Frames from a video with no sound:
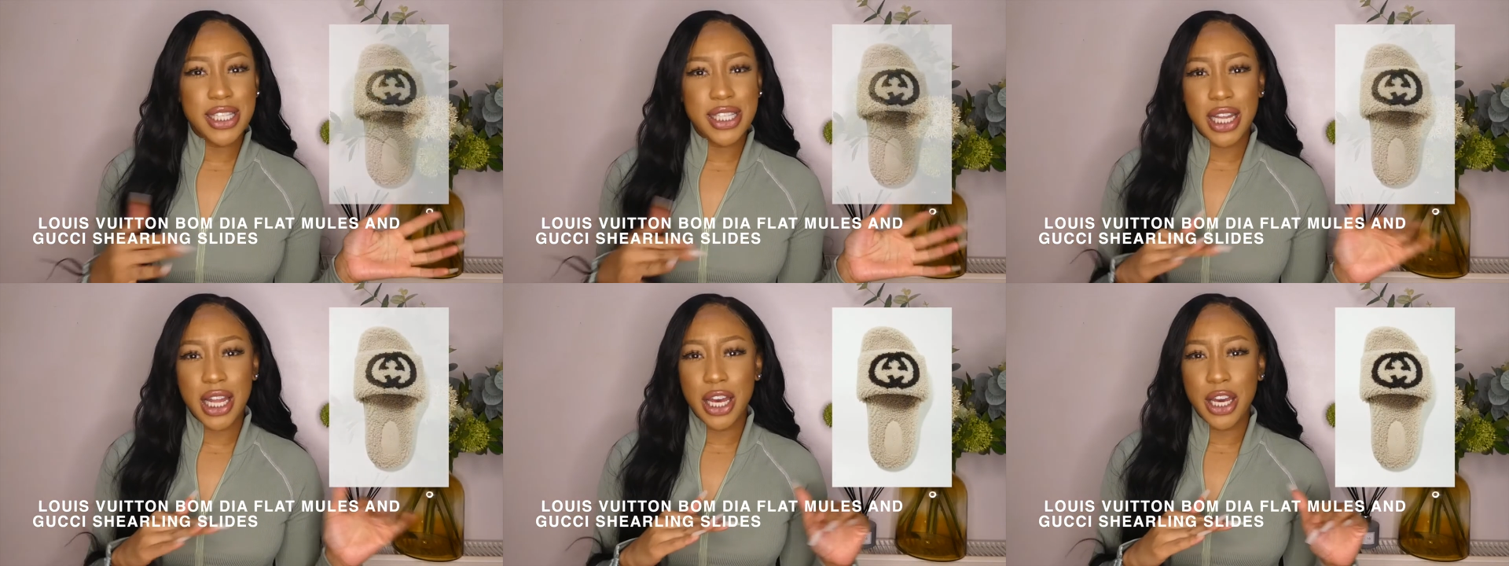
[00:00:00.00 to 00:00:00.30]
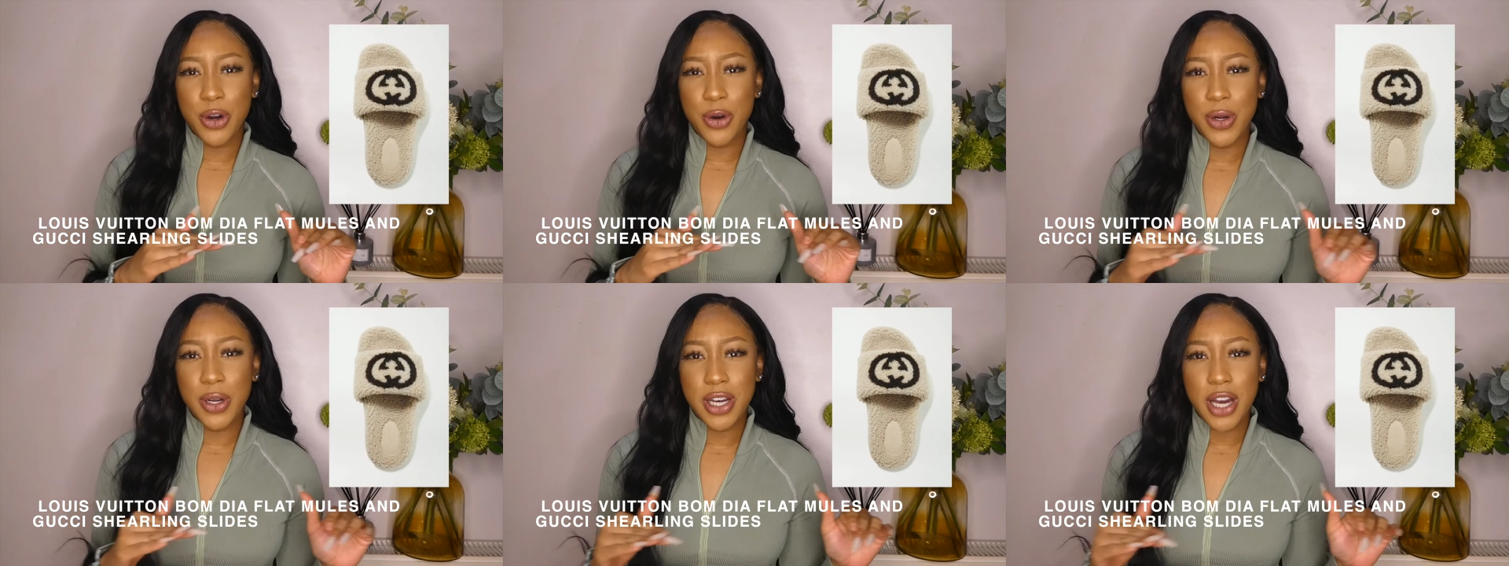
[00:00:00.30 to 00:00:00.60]
They're like
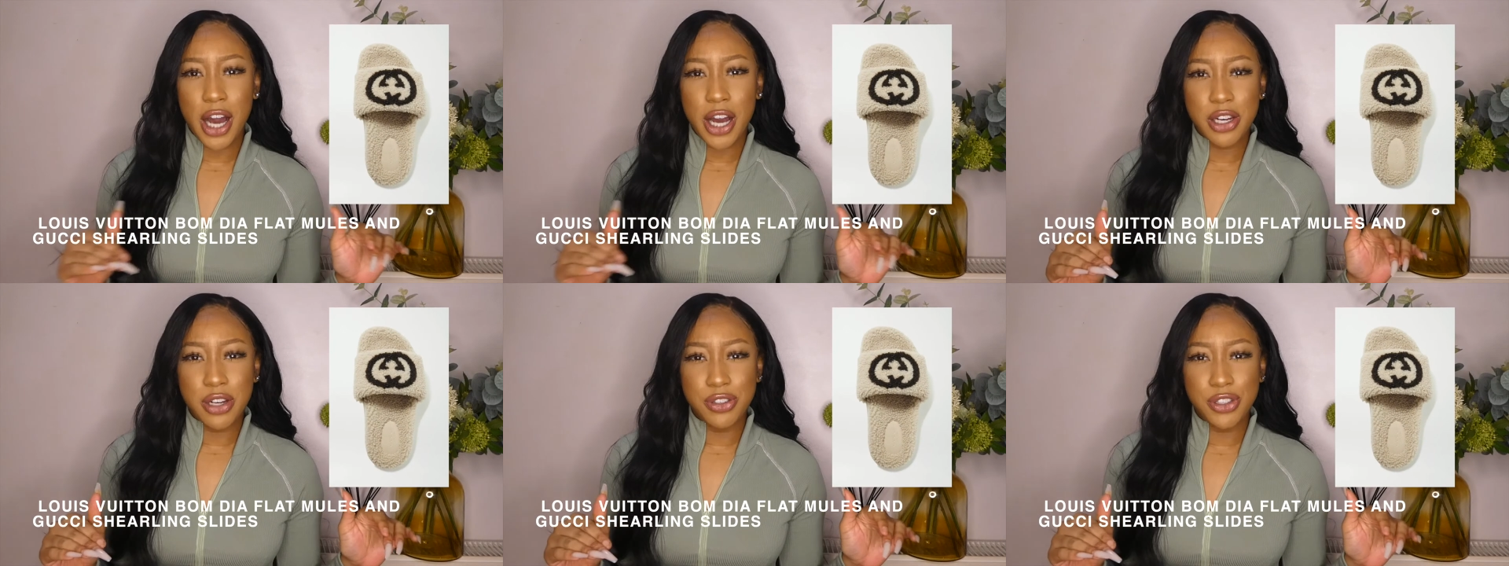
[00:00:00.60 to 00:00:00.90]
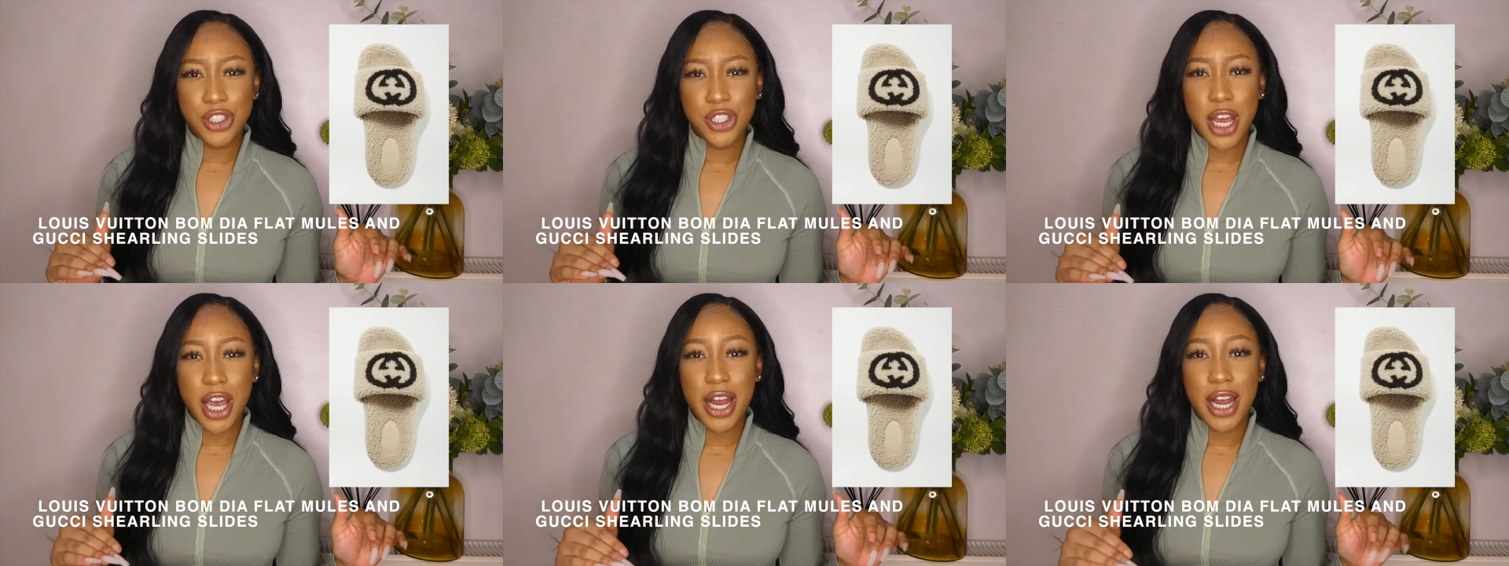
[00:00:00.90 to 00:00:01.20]
called kind of
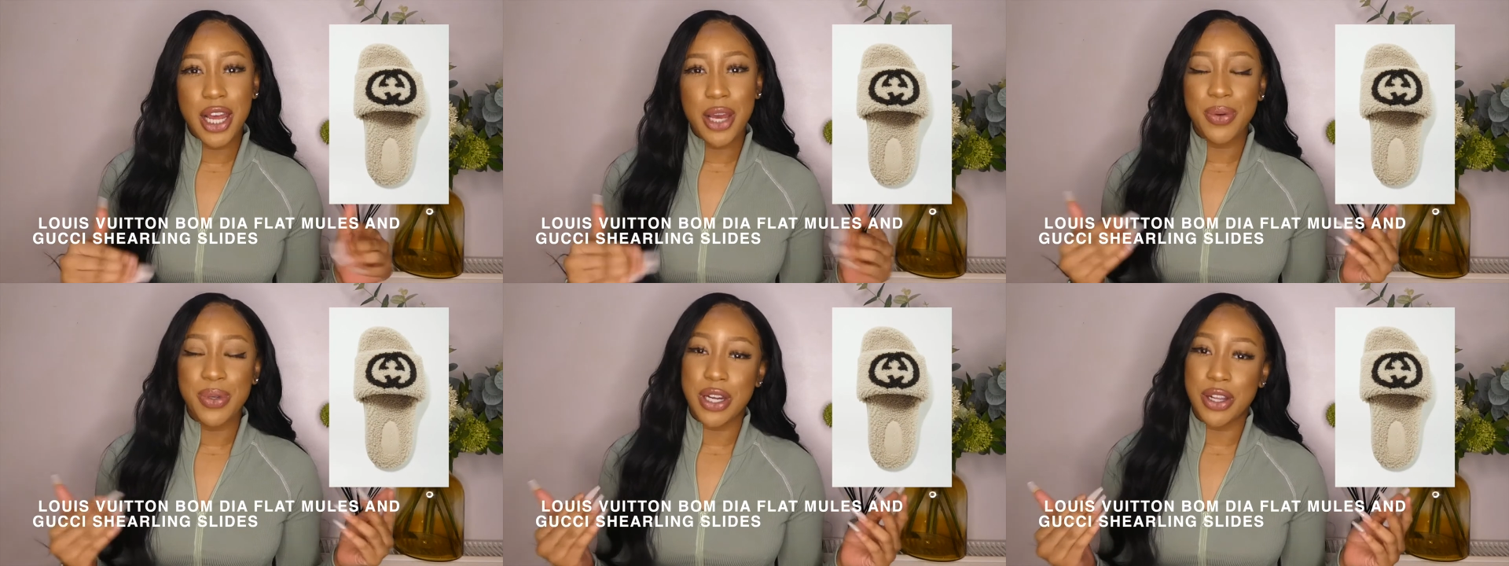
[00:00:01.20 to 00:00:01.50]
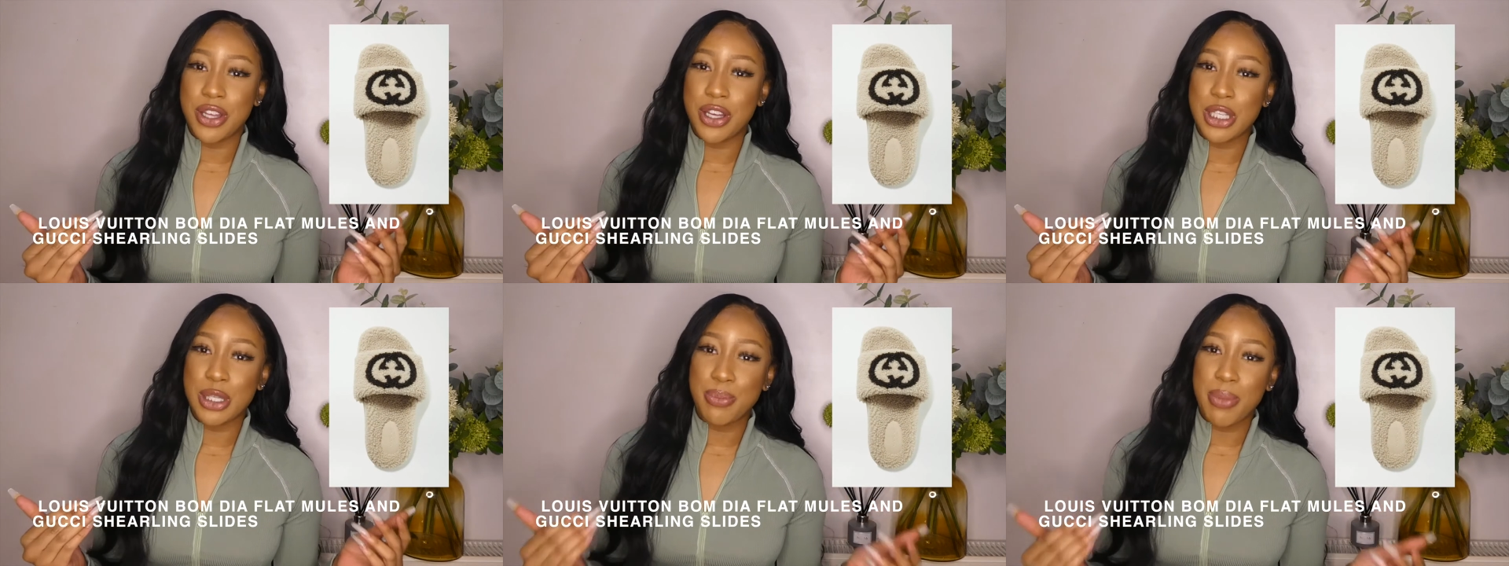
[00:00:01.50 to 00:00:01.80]
shirling, which I
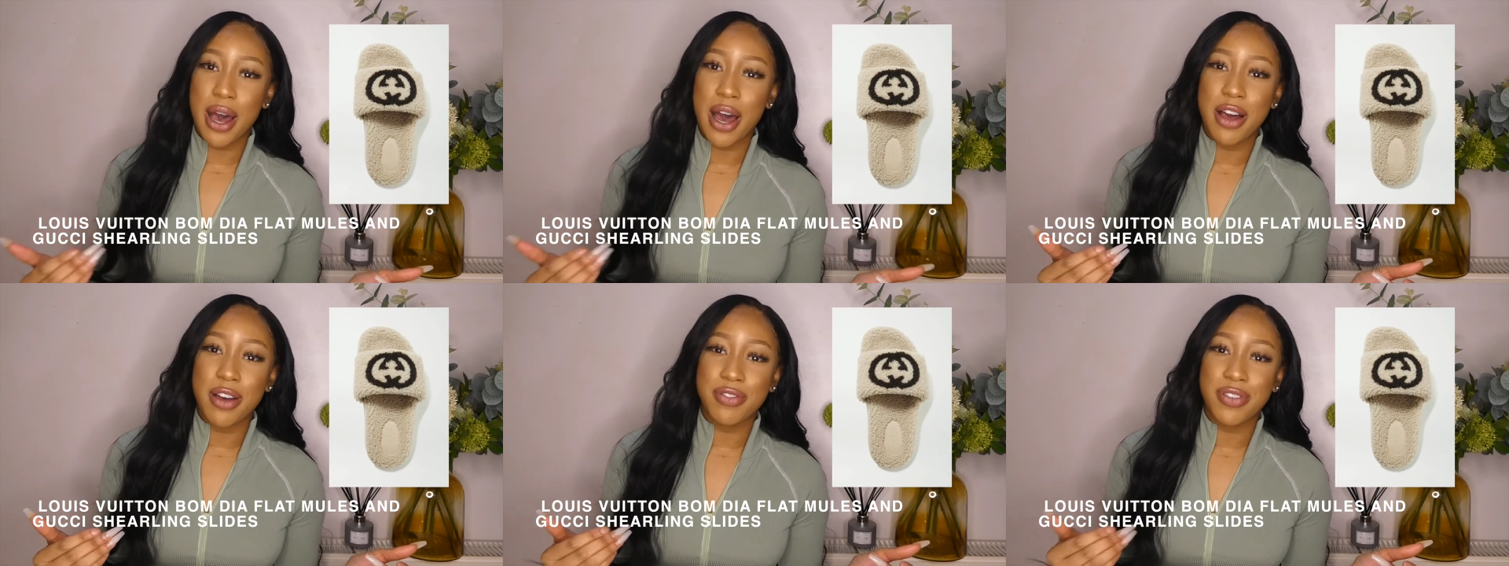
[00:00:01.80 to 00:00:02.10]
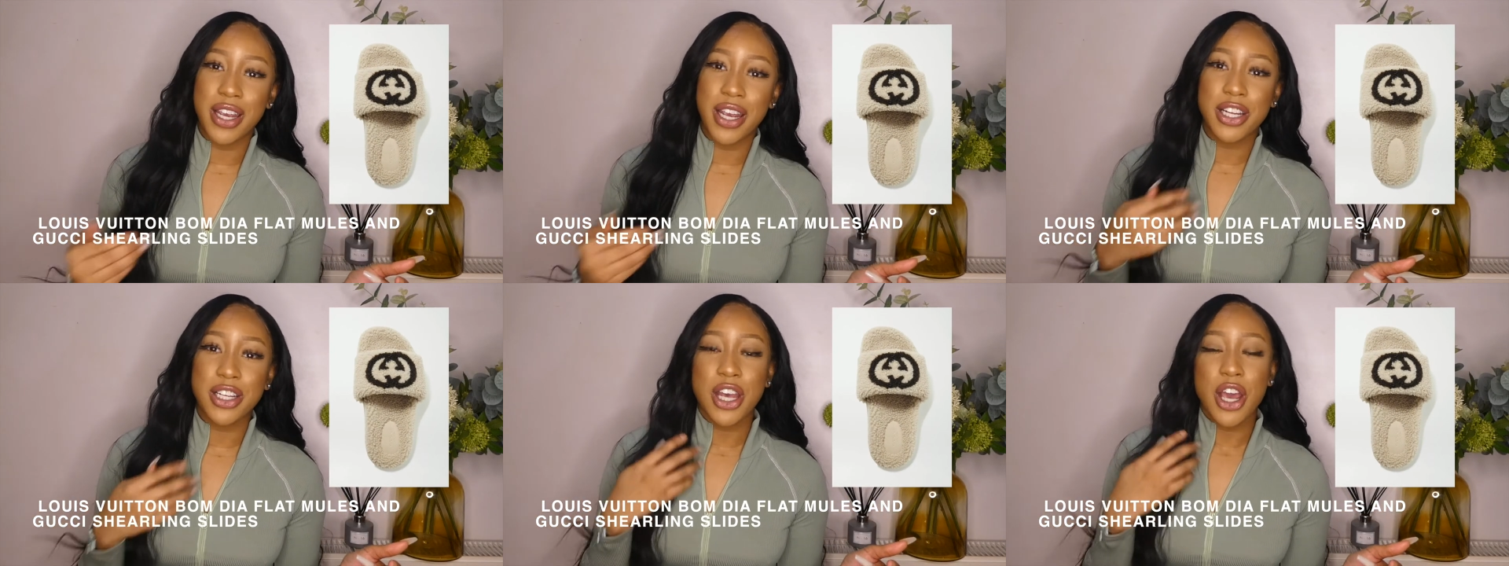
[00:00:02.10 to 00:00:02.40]
think is
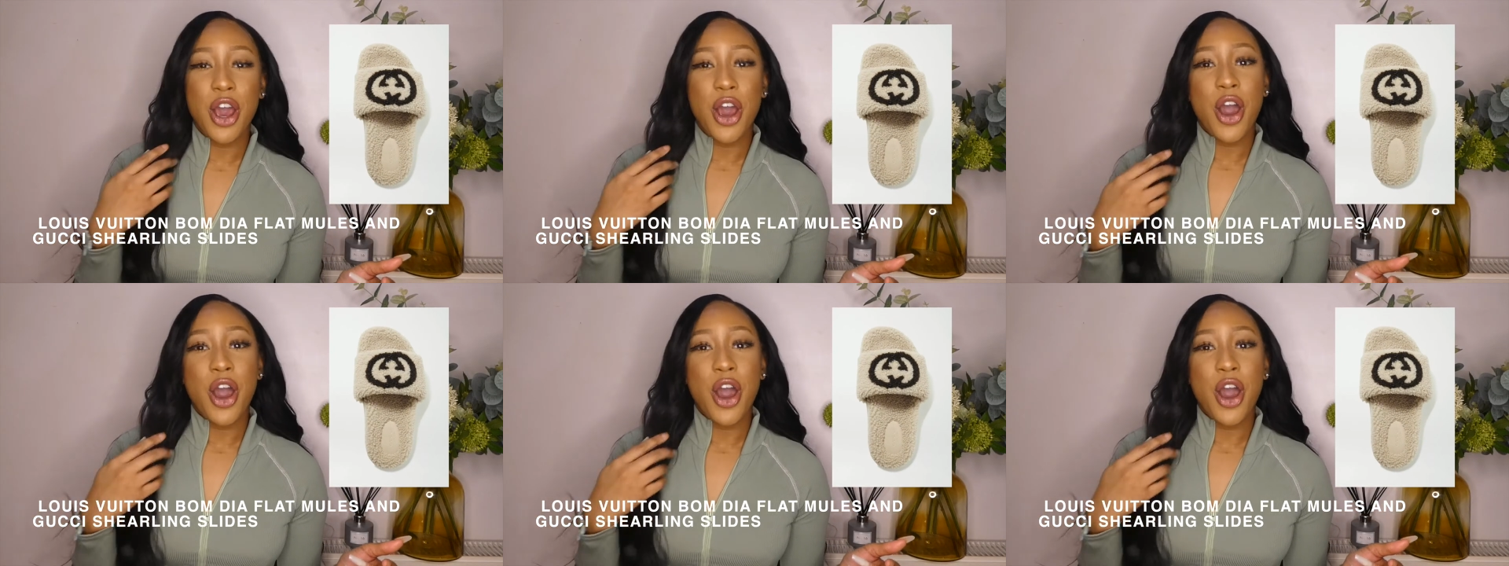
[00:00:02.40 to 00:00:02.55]
perfect.